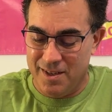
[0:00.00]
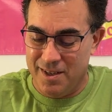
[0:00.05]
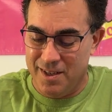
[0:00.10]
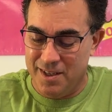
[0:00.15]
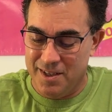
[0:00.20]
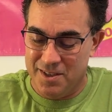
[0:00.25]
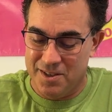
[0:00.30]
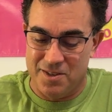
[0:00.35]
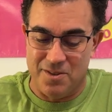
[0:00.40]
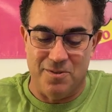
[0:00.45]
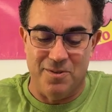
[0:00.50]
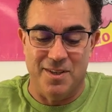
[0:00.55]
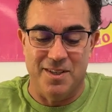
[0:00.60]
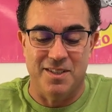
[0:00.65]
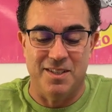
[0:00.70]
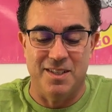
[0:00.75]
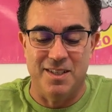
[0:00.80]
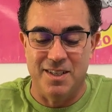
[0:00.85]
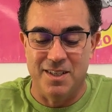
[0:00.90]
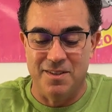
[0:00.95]

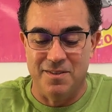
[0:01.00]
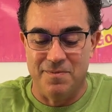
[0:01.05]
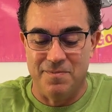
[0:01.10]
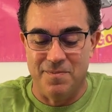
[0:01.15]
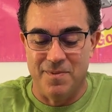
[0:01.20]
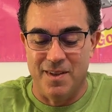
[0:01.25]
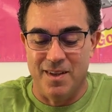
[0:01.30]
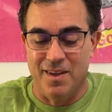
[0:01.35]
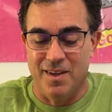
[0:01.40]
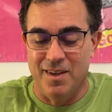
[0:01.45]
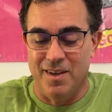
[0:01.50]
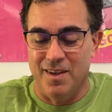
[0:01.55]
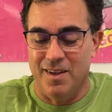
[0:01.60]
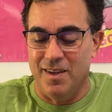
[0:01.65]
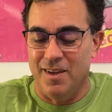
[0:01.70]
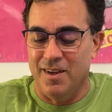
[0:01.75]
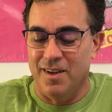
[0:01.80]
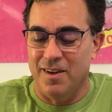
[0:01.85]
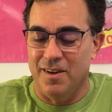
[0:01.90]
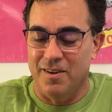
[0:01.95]
Interesting.
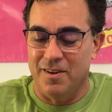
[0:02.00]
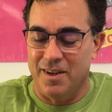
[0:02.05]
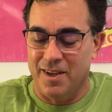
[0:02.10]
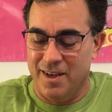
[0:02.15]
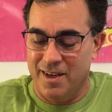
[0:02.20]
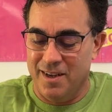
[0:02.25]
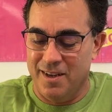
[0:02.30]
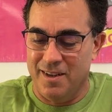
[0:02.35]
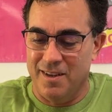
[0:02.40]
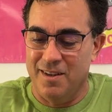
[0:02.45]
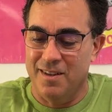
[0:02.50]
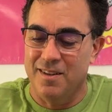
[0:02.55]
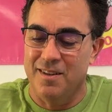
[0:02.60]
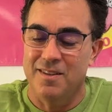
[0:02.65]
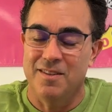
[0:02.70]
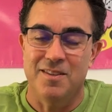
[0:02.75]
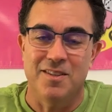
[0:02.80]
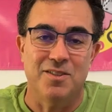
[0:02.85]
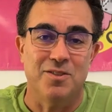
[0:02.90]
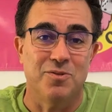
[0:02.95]
Okay,
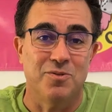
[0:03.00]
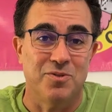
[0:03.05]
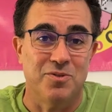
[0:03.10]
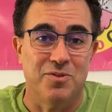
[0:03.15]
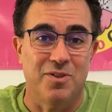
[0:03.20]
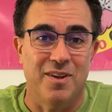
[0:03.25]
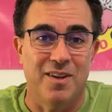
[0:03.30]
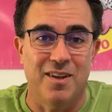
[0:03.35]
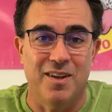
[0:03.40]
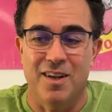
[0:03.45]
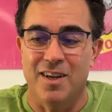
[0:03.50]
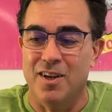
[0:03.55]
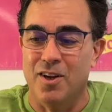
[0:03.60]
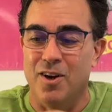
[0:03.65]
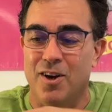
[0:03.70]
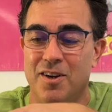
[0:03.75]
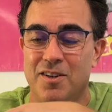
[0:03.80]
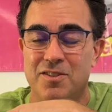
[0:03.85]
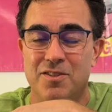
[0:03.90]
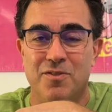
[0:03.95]
this one's
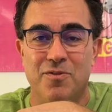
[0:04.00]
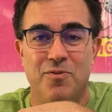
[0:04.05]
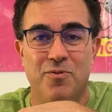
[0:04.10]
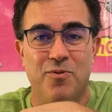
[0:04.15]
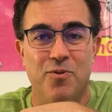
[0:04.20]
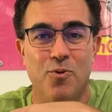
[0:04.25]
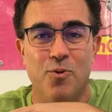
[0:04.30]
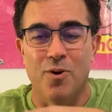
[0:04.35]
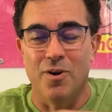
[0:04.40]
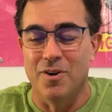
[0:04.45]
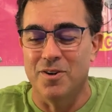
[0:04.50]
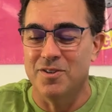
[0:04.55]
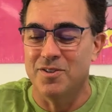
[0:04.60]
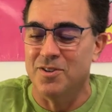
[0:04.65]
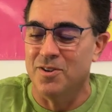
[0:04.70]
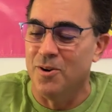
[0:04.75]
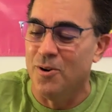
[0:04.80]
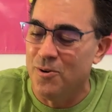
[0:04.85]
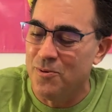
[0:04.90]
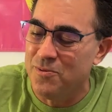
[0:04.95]
cost 4,
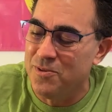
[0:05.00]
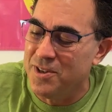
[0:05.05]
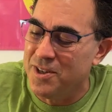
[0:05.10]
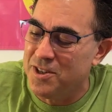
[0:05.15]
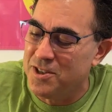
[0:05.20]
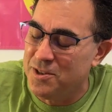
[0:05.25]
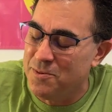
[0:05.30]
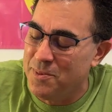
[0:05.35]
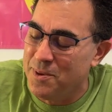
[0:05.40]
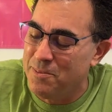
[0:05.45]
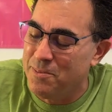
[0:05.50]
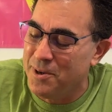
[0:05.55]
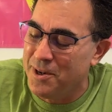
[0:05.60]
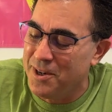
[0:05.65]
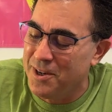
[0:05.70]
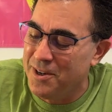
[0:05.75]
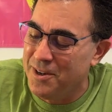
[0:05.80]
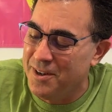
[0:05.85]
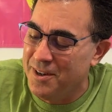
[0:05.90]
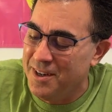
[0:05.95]
so hopefully it should be pretty
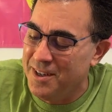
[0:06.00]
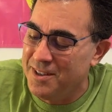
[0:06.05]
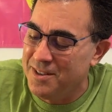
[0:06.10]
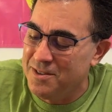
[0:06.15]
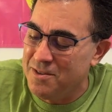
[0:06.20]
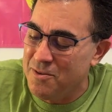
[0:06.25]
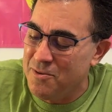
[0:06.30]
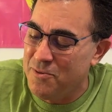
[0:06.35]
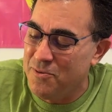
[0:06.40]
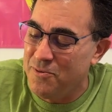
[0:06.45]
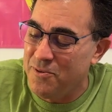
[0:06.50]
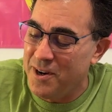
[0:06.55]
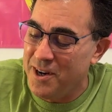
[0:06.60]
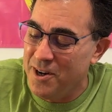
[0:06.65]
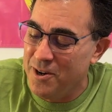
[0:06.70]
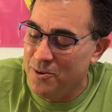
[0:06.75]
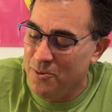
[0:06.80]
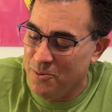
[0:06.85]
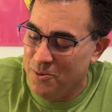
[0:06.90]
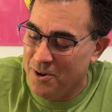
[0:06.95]
good. It's
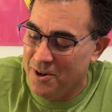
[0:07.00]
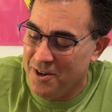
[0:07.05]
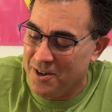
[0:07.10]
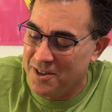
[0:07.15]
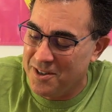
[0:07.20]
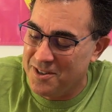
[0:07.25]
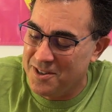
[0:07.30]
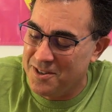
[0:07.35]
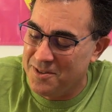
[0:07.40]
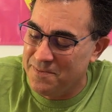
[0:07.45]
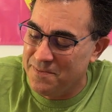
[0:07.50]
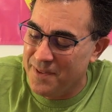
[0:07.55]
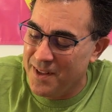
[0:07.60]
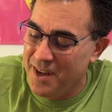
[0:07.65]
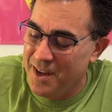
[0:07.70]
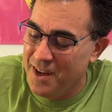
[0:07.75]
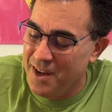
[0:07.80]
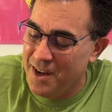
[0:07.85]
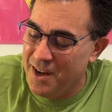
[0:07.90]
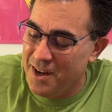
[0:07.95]
fireworks.
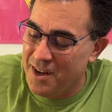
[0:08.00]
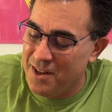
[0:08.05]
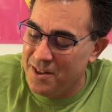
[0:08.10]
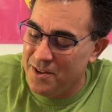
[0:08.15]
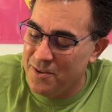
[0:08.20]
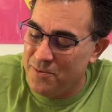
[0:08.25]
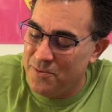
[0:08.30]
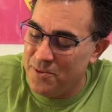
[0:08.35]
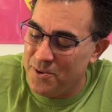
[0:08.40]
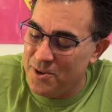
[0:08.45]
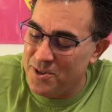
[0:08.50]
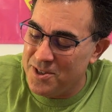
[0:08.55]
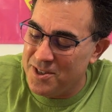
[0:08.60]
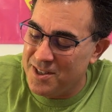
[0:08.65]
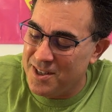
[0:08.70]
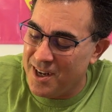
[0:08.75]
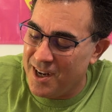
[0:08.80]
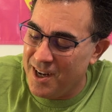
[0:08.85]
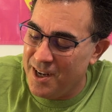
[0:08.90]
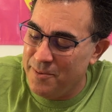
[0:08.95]
The first
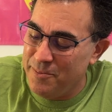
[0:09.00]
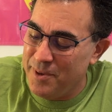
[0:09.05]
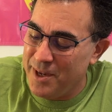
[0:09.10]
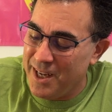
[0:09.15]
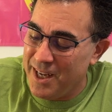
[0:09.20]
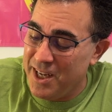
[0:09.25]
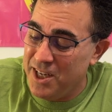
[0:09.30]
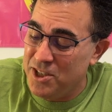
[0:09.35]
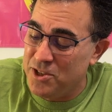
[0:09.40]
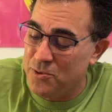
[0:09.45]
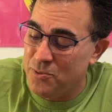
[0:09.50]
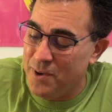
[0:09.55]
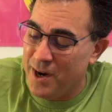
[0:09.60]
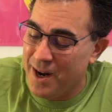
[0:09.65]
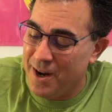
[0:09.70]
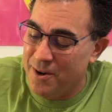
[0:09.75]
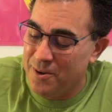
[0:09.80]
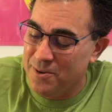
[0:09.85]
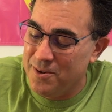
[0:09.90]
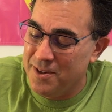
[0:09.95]
time each
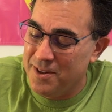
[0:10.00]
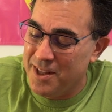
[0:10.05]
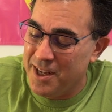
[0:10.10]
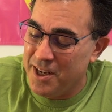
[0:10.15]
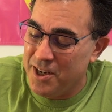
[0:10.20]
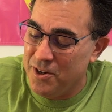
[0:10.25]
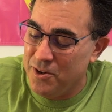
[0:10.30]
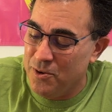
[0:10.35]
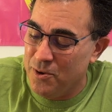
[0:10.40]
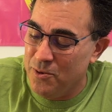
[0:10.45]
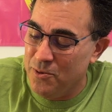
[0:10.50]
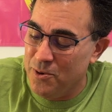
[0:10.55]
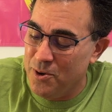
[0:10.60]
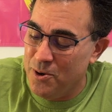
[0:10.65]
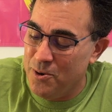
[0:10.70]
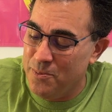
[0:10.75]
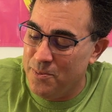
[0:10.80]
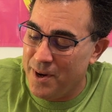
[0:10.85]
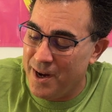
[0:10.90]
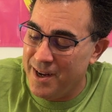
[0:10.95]
round that your
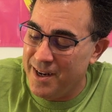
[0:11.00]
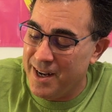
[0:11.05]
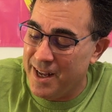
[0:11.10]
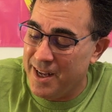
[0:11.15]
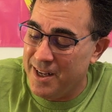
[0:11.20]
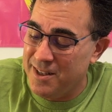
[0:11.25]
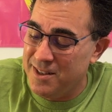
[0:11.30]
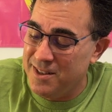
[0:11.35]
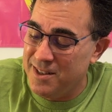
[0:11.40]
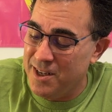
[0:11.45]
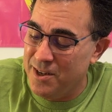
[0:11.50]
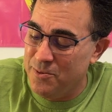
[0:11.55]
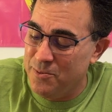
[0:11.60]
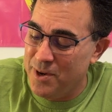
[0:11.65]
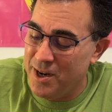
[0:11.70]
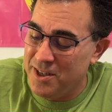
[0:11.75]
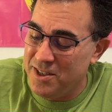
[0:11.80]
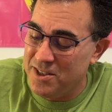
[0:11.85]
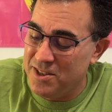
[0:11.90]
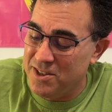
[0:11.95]
robot ends a
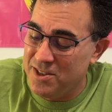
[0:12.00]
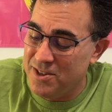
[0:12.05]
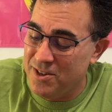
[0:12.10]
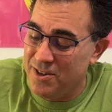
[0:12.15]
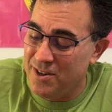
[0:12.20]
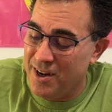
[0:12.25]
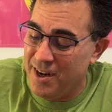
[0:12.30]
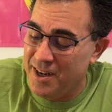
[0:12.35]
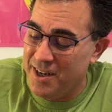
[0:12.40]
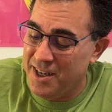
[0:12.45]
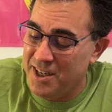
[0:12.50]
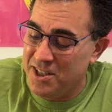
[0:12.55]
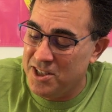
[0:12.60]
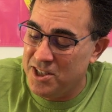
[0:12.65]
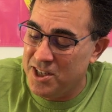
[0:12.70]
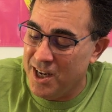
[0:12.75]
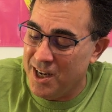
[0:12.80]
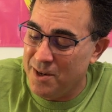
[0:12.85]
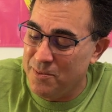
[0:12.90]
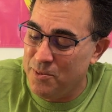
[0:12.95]
register on a
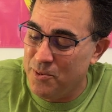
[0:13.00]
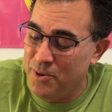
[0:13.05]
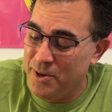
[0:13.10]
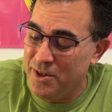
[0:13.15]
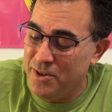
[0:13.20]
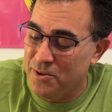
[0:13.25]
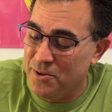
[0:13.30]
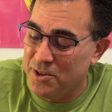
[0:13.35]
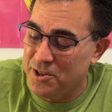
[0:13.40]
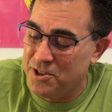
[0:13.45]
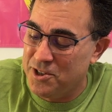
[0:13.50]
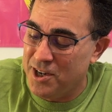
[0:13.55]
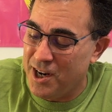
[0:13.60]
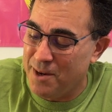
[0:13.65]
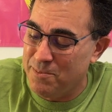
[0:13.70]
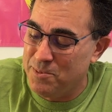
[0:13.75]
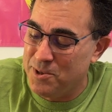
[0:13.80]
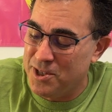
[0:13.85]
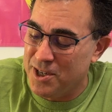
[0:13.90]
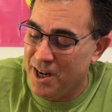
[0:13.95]
checkpoint or
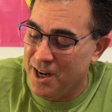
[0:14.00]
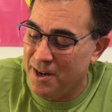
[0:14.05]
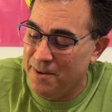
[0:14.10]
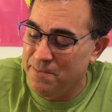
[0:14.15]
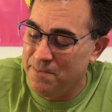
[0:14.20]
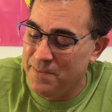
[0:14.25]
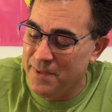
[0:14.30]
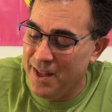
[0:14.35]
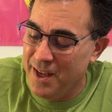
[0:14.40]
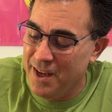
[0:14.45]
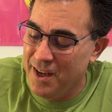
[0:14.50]
chop shop,